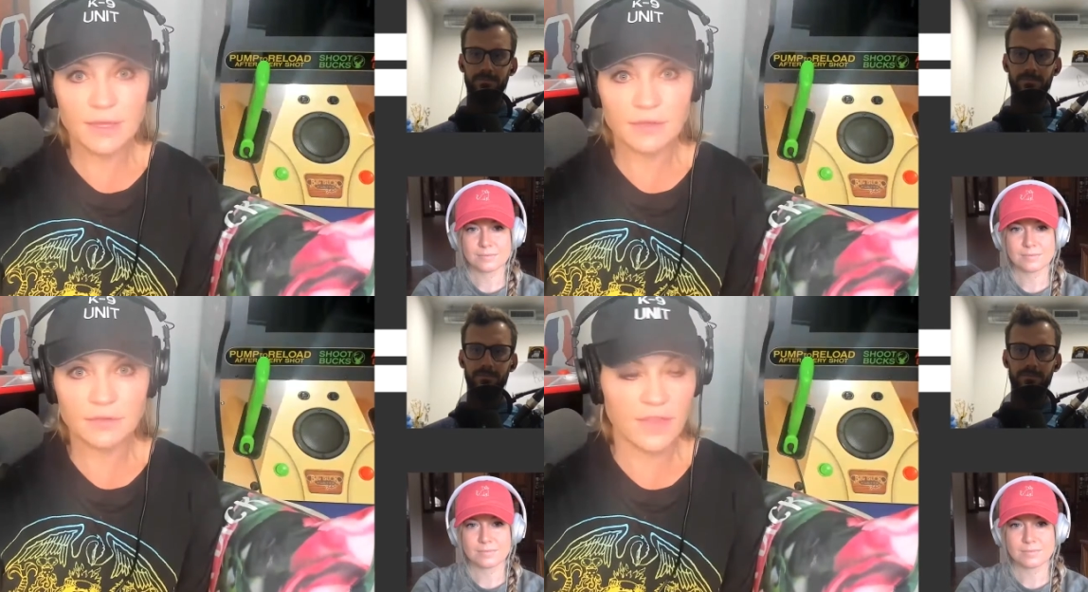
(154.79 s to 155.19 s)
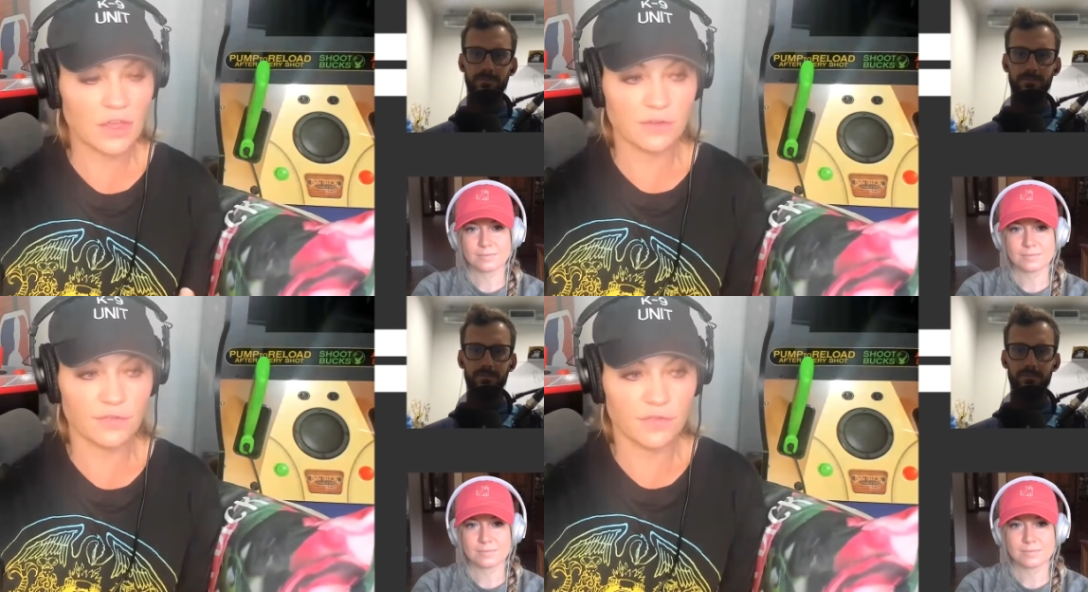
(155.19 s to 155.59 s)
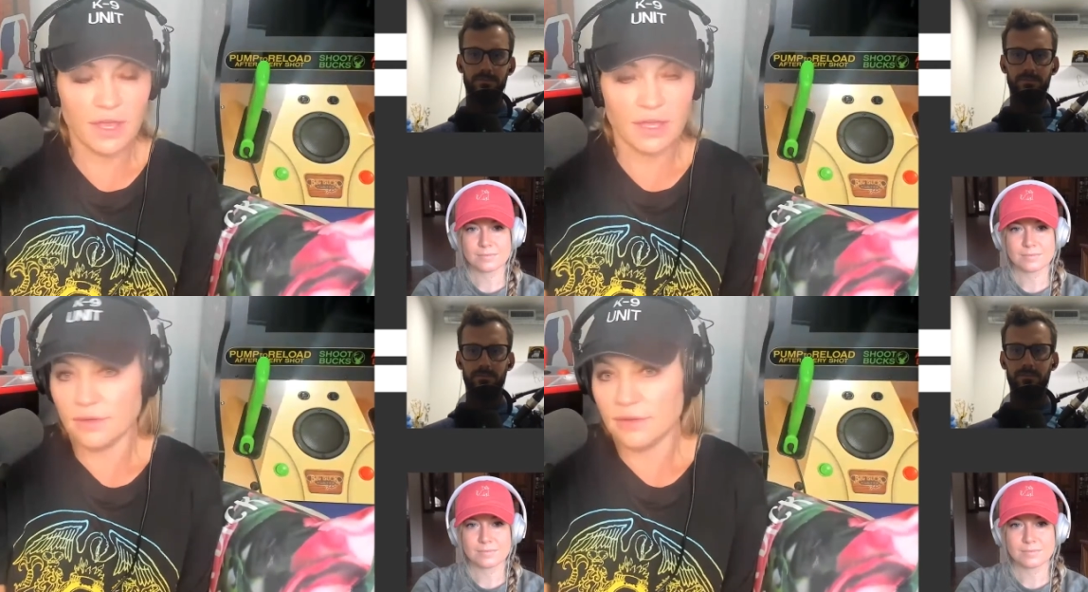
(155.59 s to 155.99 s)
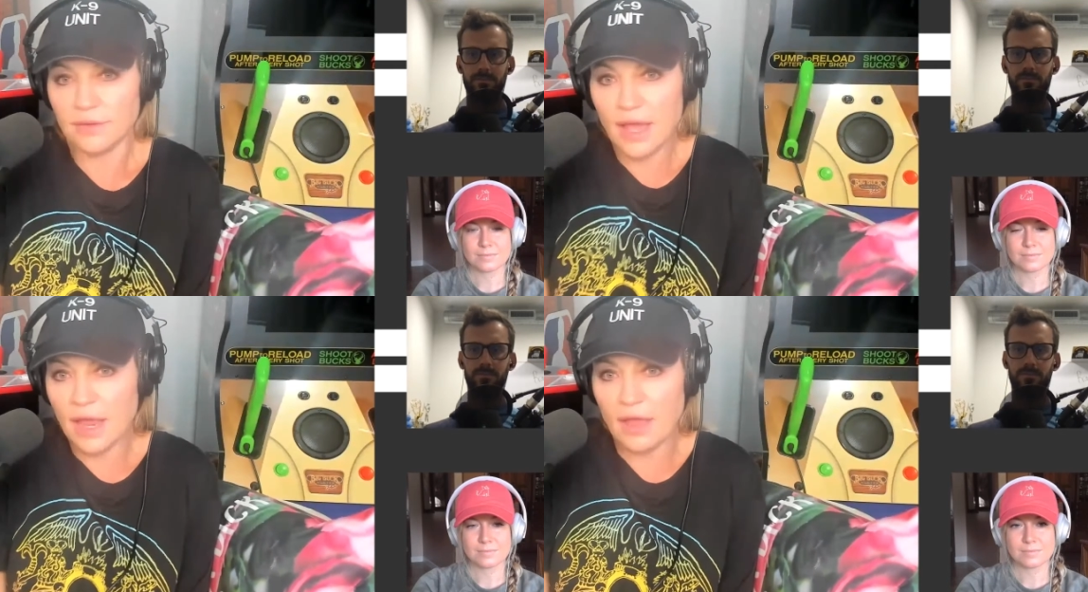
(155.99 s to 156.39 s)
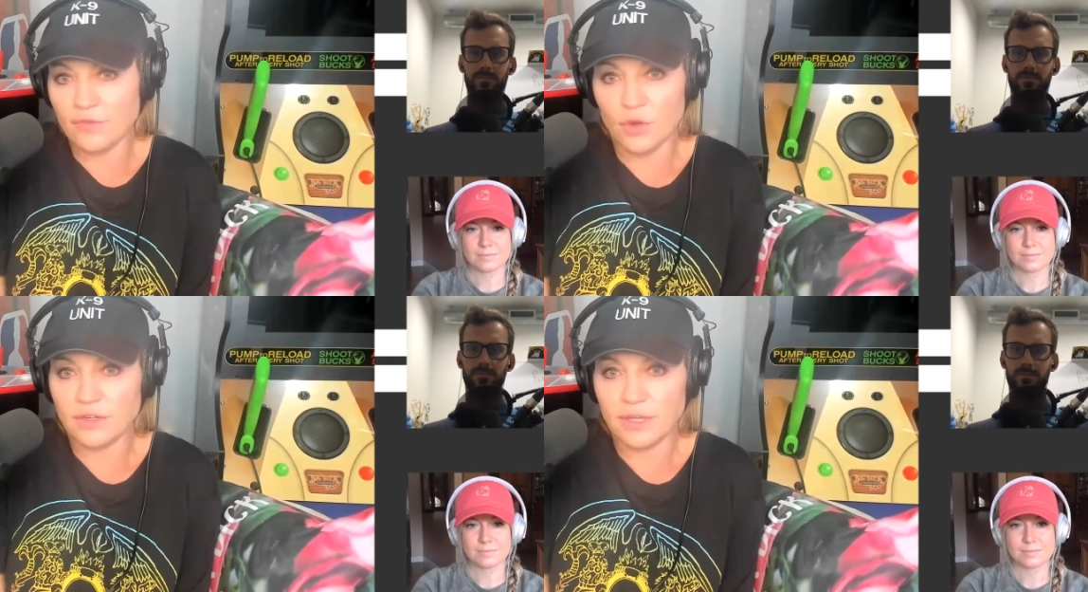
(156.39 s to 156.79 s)
Speaker 1: is. Are they going to fight? I, I have
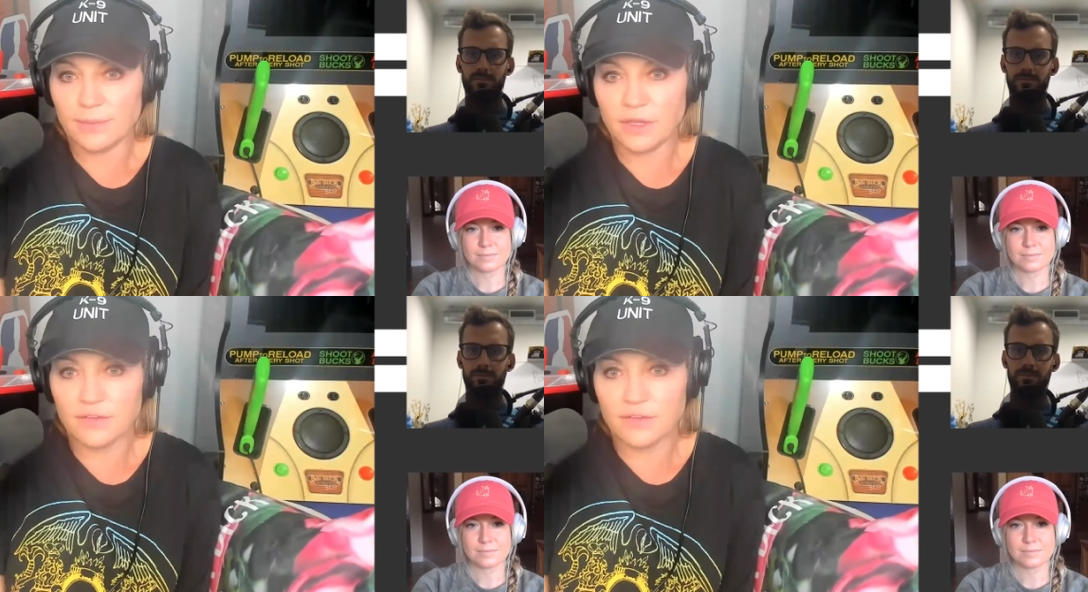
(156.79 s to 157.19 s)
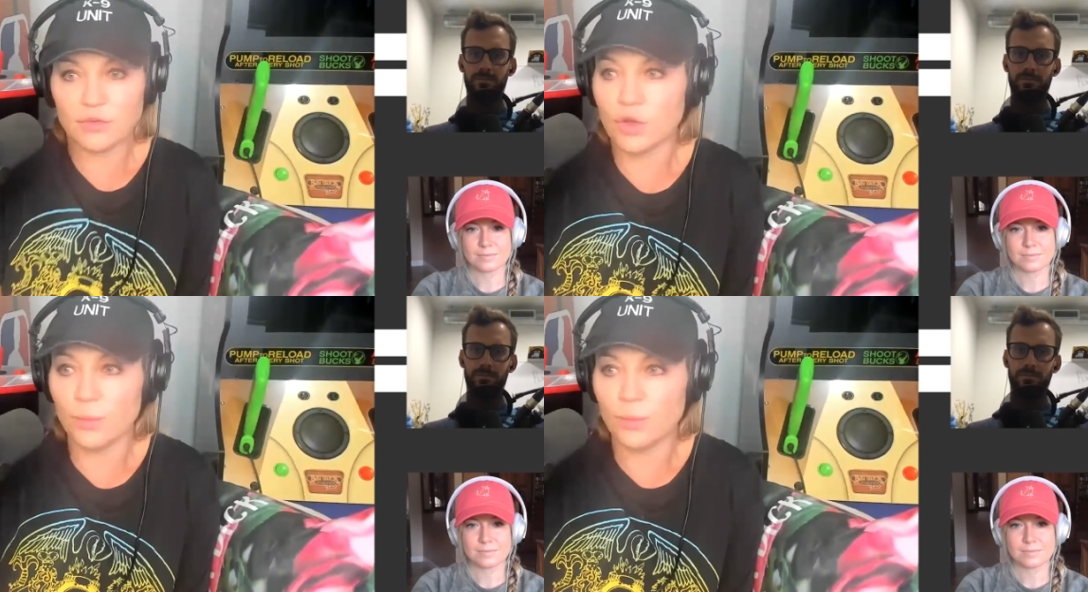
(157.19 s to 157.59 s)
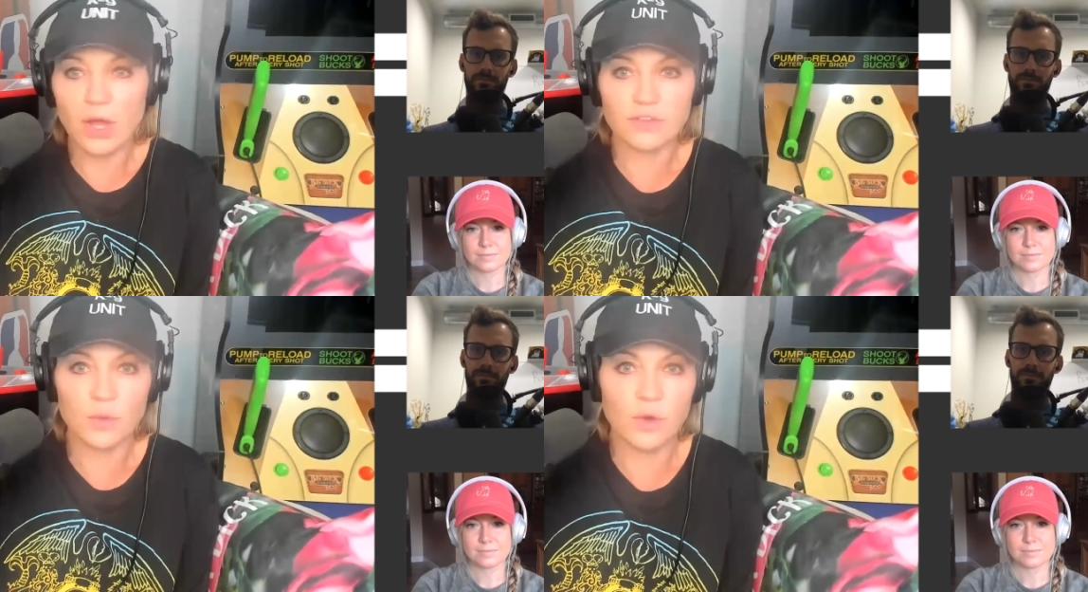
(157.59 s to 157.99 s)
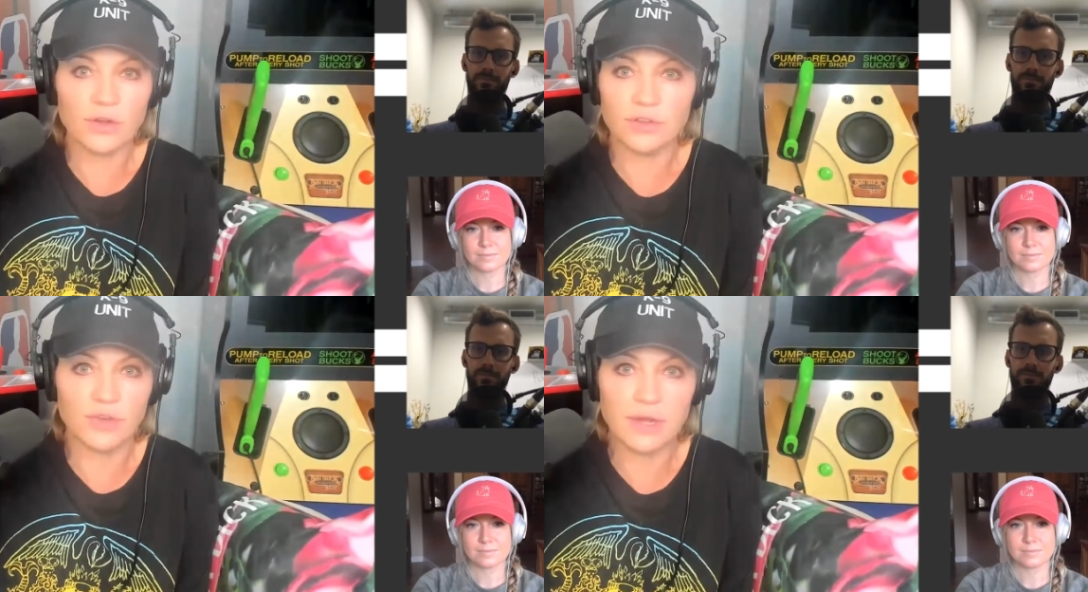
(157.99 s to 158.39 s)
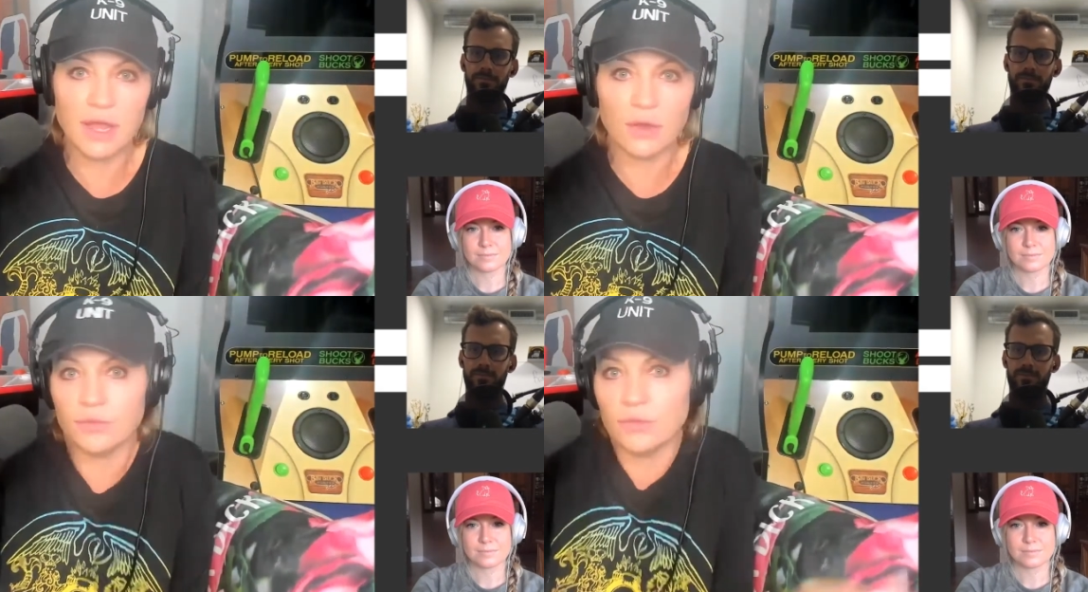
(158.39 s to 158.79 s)
no idea because I don't know boxing where it is right
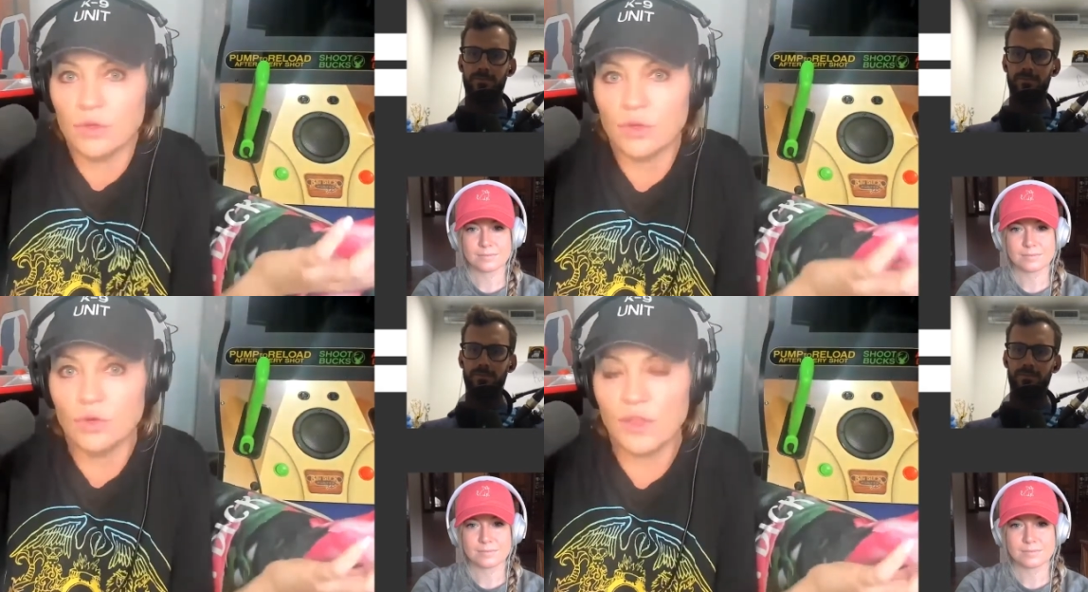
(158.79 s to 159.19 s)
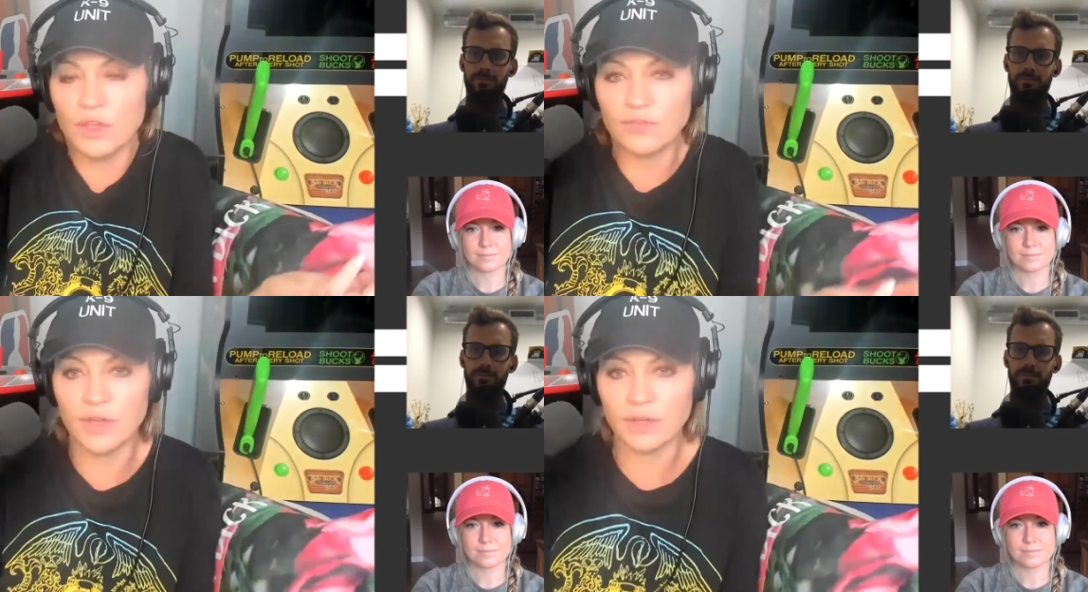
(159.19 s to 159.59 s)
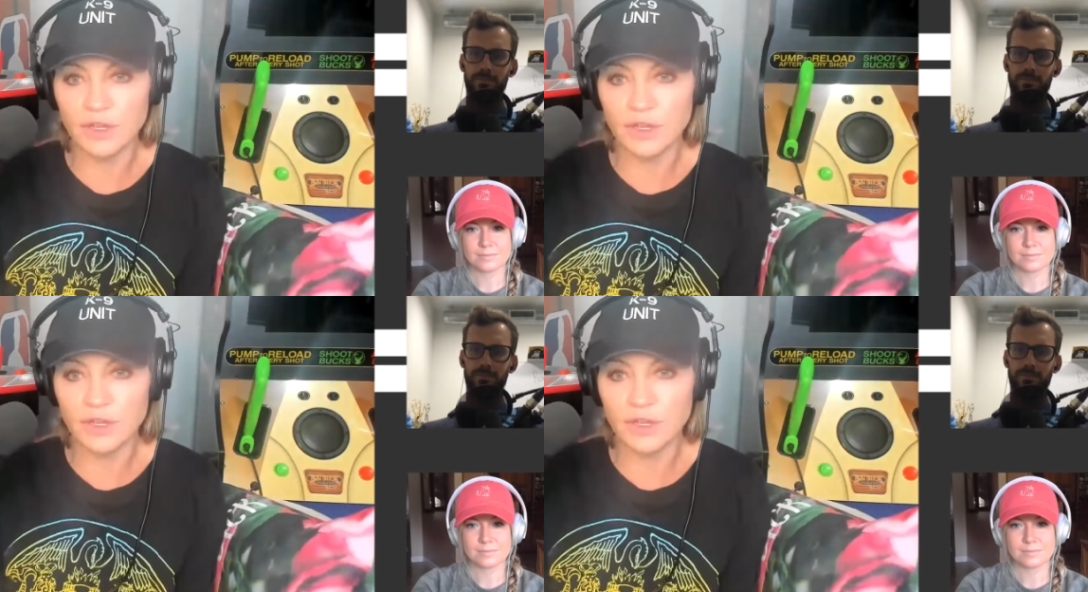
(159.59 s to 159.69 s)
now. Who are they going to fight?